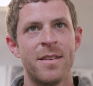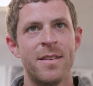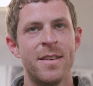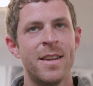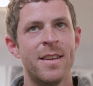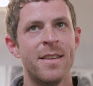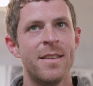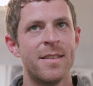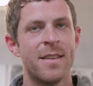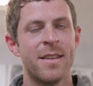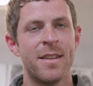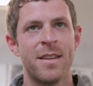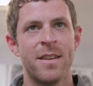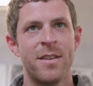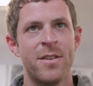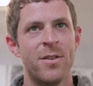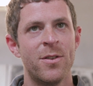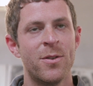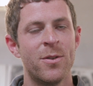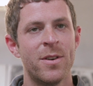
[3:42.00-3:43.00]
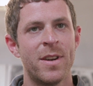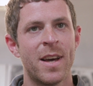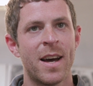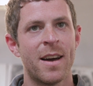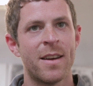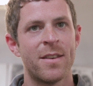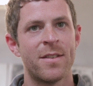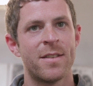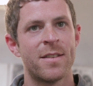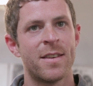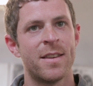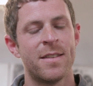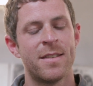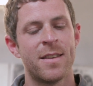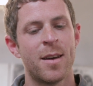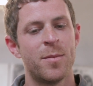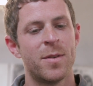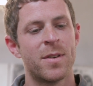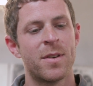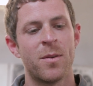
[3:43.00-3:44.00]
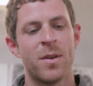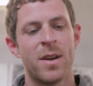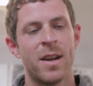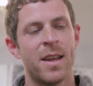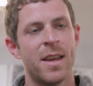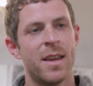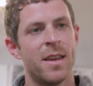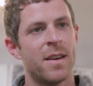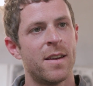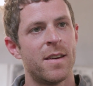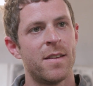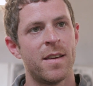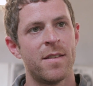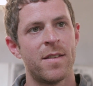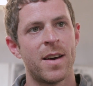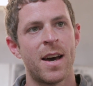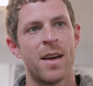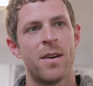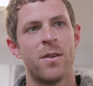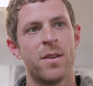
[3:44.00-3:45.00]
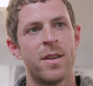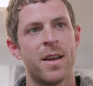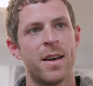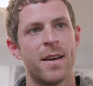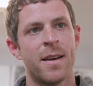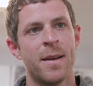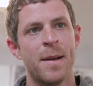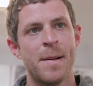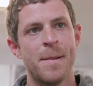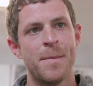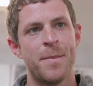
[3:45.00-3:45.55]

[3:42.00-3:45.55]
Diesel and Jordache, and subsequently they've had all their